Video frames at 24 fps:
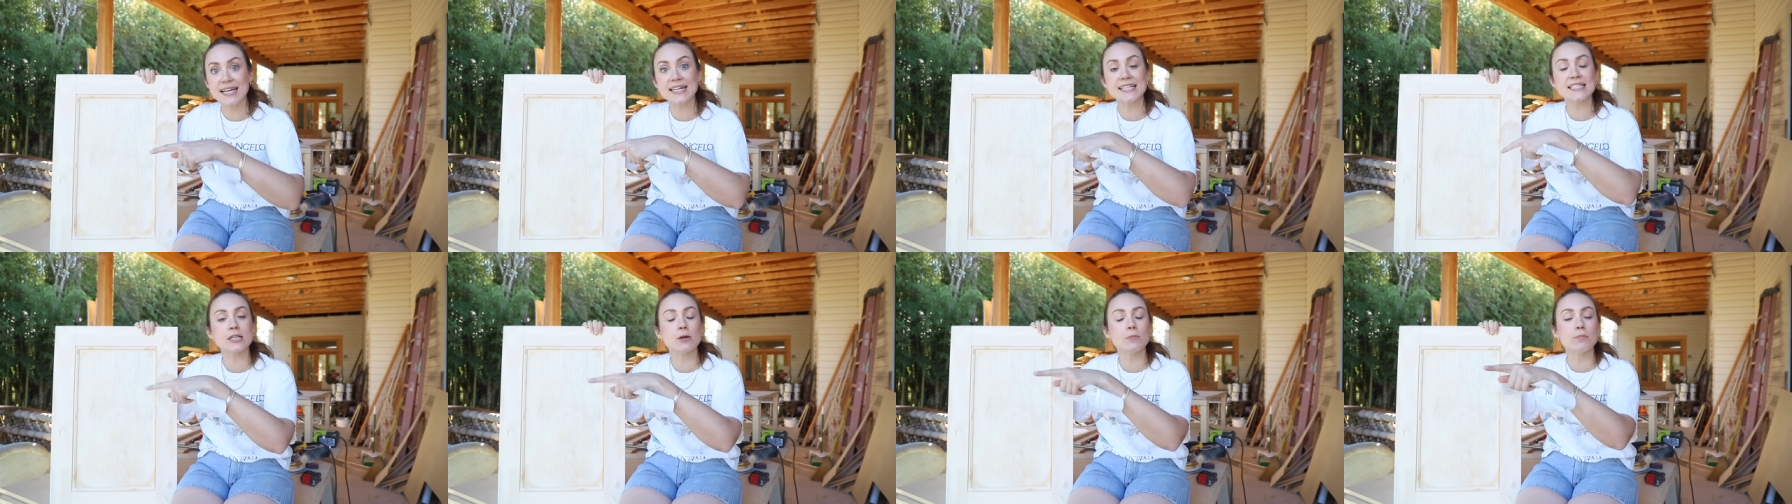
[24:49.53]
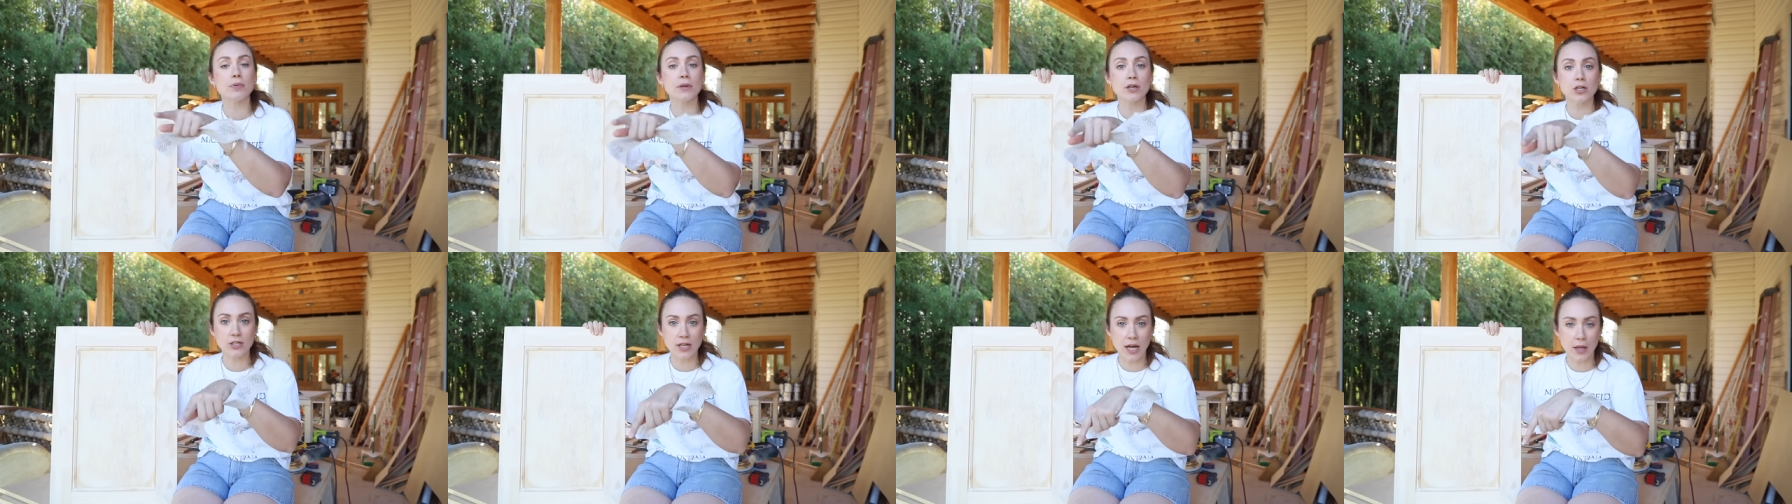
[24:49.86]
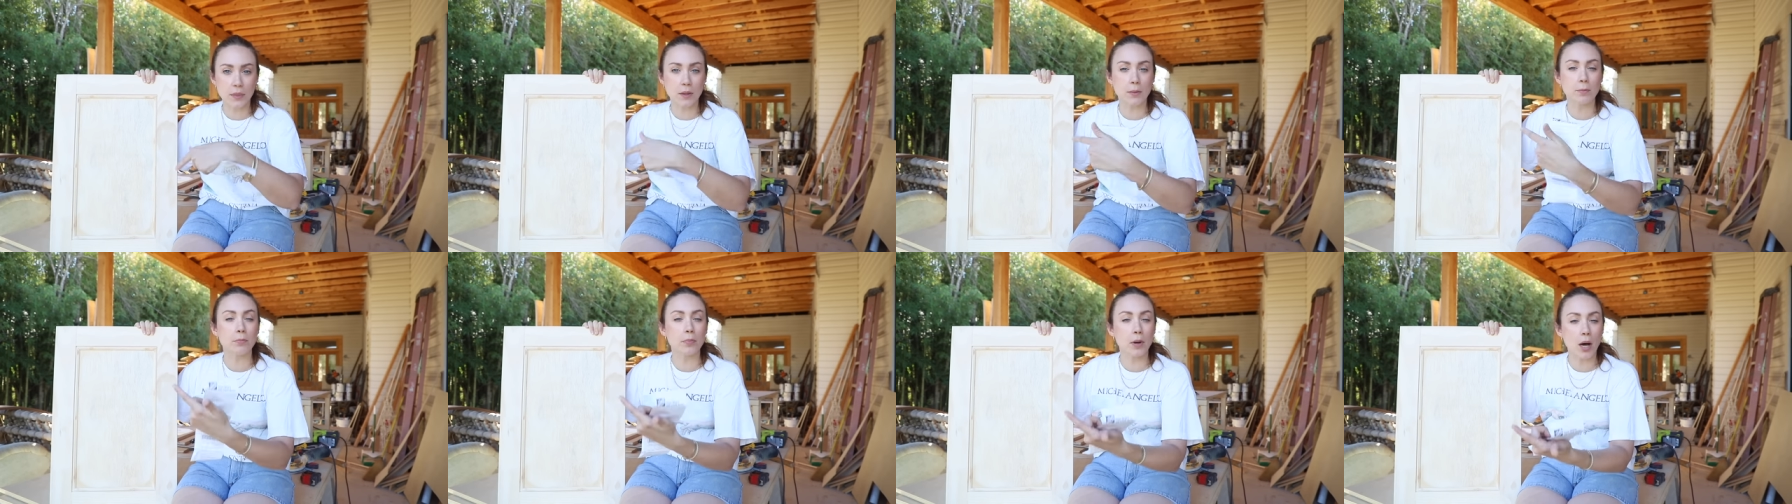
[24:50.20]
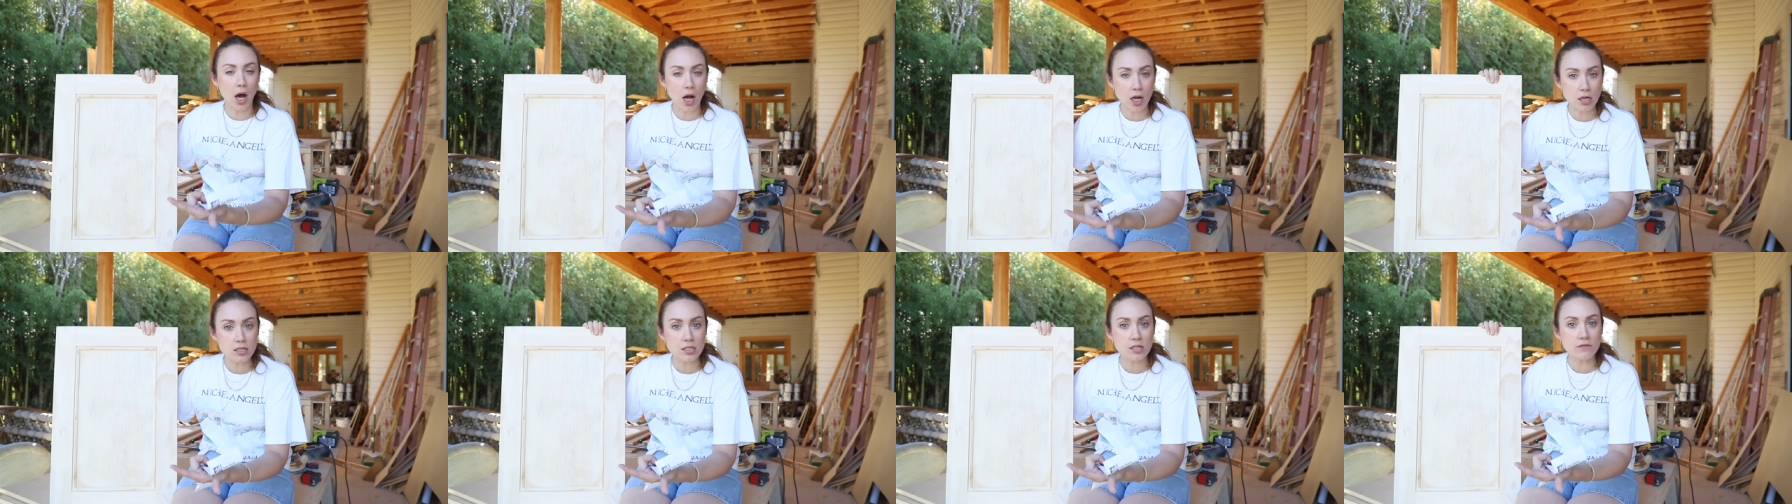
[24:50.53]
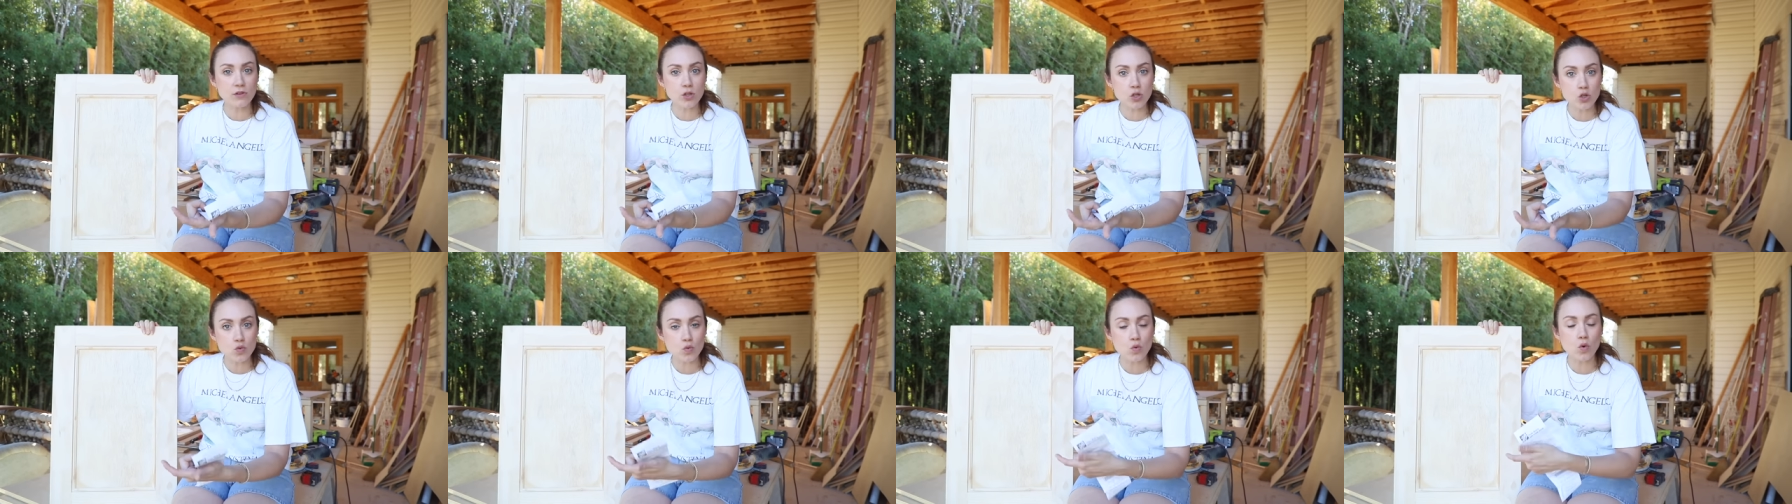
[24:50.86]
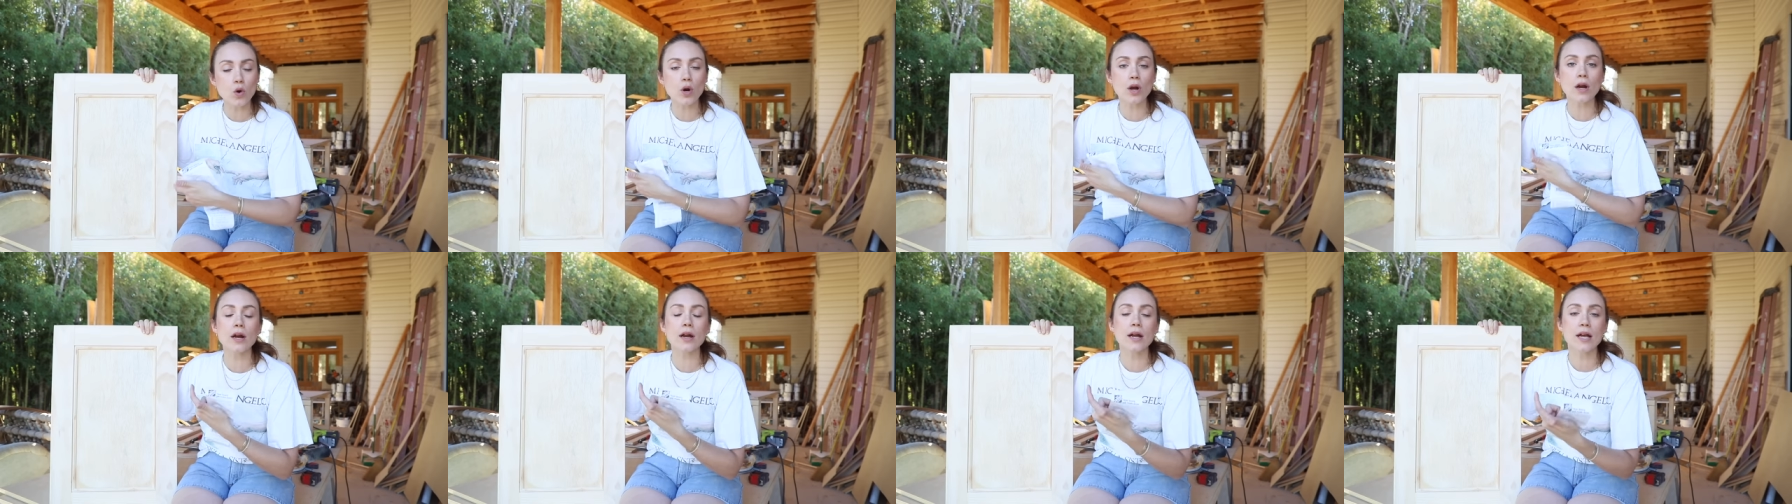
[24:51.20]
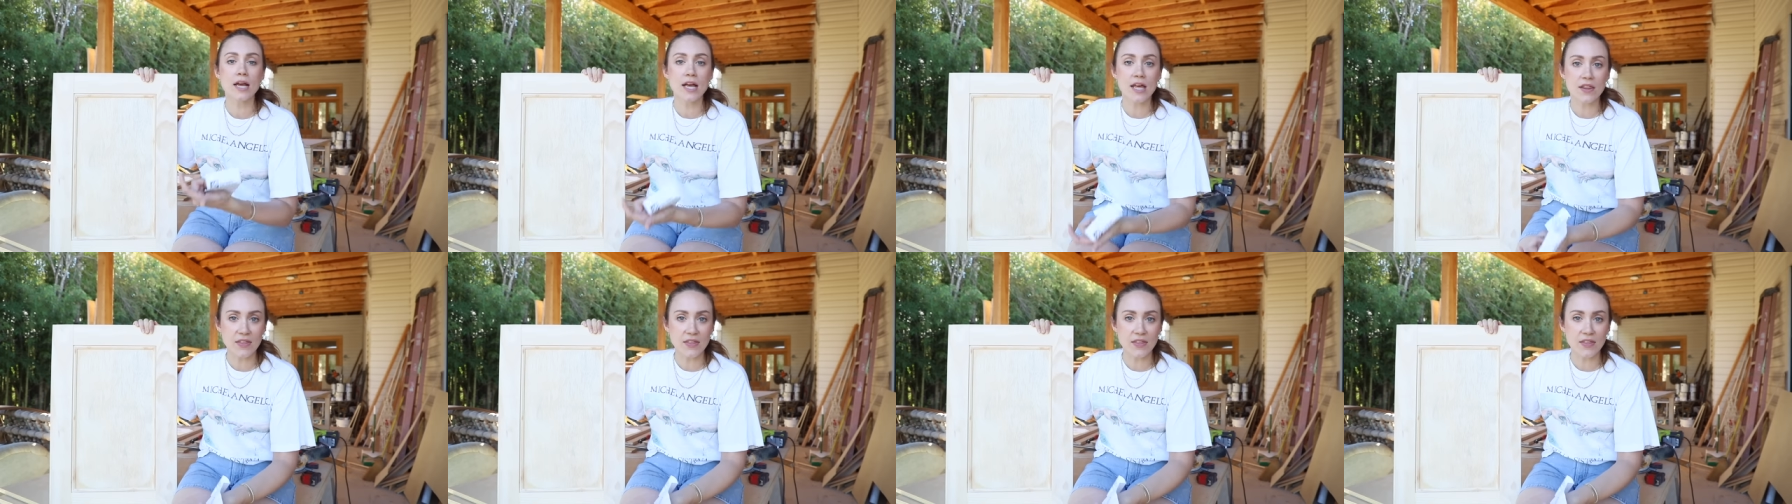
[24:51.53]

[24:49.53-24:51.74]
and to build out the box of the drawer,